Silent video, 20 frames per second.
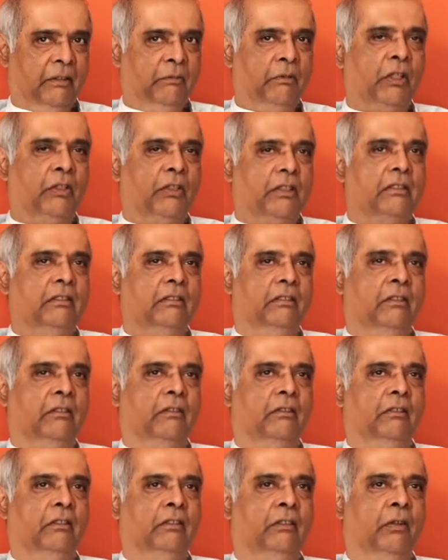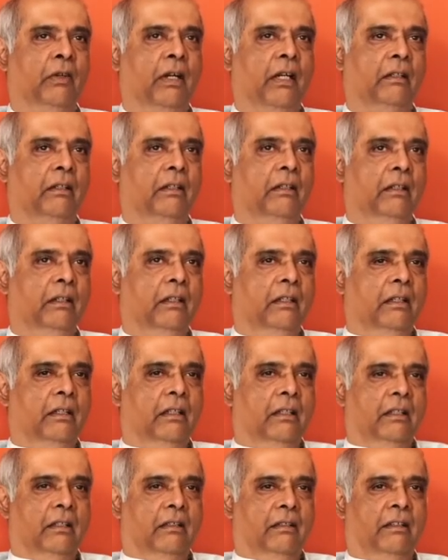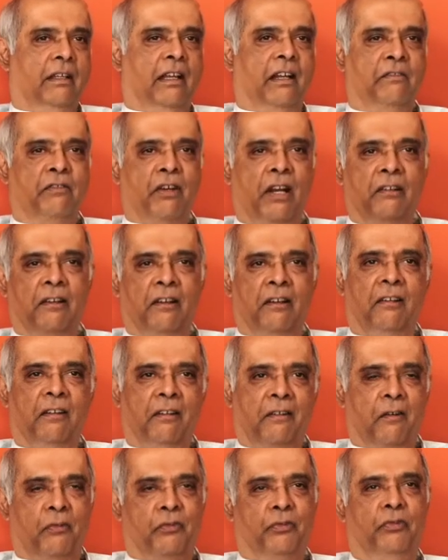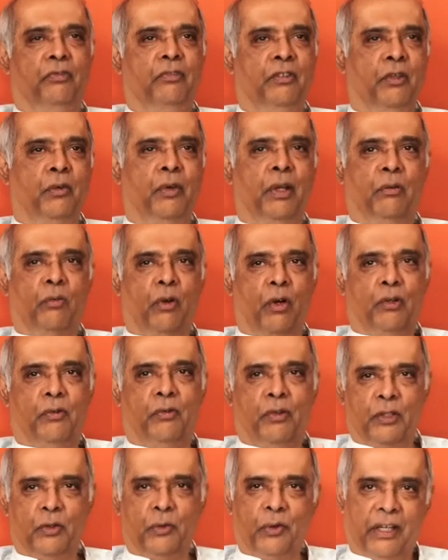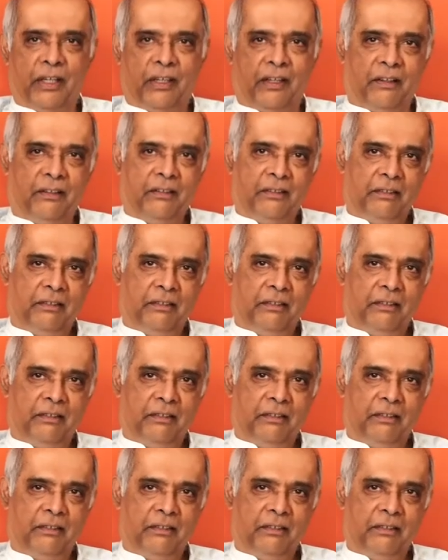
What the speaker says: Because, you know, you had the adrenaline of doing what you were doing.